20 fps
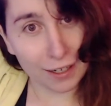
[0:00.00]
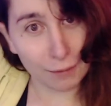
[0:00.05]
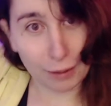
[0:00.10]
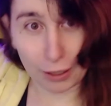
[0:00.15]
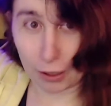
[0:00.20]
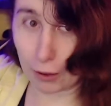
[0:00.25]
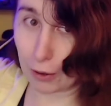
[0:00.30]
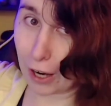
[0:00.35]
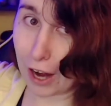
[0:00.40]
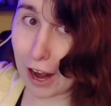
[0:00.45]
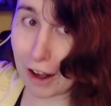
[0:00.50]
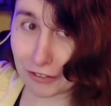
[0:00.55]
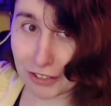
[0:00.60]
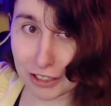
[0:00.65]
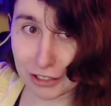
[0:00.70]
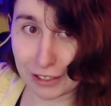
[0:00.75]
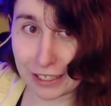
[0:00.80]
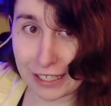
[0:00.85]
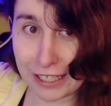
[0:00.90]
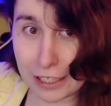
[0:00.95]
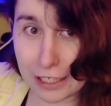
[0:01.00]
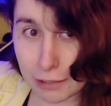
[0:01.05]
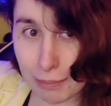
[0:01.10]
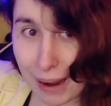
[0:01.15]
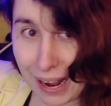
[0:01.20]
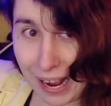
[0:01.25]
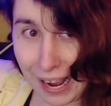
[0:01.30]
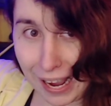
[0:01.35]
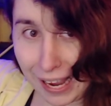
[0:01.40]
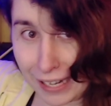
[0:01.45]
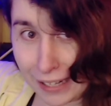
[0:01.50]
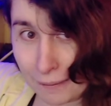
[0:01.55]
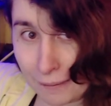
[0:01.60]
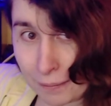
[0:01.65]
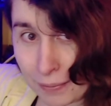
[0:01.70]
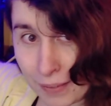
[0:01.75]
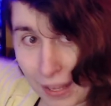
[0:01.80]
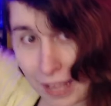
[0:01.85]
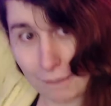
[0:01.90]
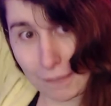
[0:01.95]
We're going off the screen. Here's my hand,
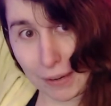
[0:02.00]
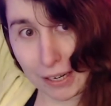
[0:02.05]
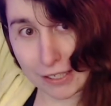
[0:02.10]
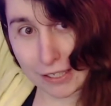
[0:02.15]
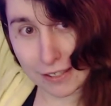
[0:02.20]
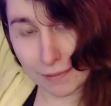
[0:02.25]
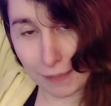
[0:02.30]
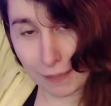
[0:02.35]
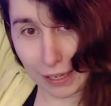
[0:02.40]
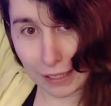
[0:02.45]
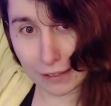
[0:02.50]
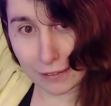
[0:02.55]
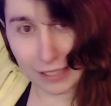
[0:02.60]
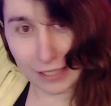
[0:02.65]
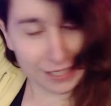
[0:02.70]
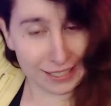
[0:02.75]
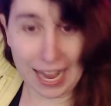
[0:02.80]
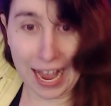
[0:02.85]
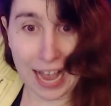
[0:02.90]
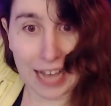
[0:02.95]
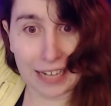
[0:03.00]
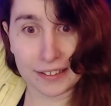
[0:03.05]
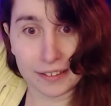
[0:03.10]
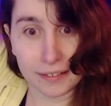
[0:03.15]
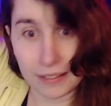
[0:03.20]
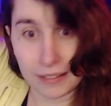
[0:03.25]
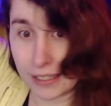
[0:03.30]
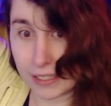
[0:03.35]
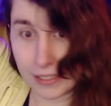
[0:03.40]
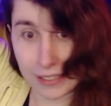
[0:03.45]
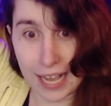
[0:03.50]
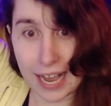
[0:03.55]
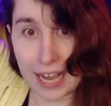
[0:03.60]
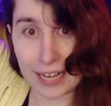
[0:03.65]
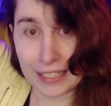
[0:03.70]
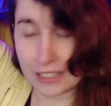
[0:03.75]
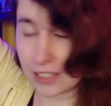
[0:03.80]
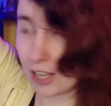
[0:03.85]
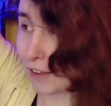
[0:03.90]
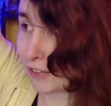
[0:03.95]
and it's gone. It's
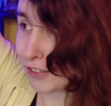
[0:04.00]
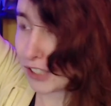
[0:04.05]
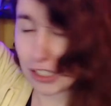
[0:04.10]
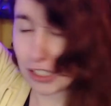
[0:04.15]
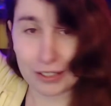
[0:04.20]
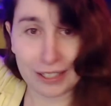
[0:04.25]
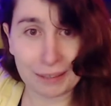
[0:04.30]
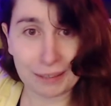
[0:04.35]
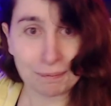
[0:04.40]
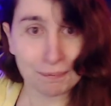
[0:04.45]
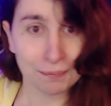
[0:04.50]
gone. It's off the screen.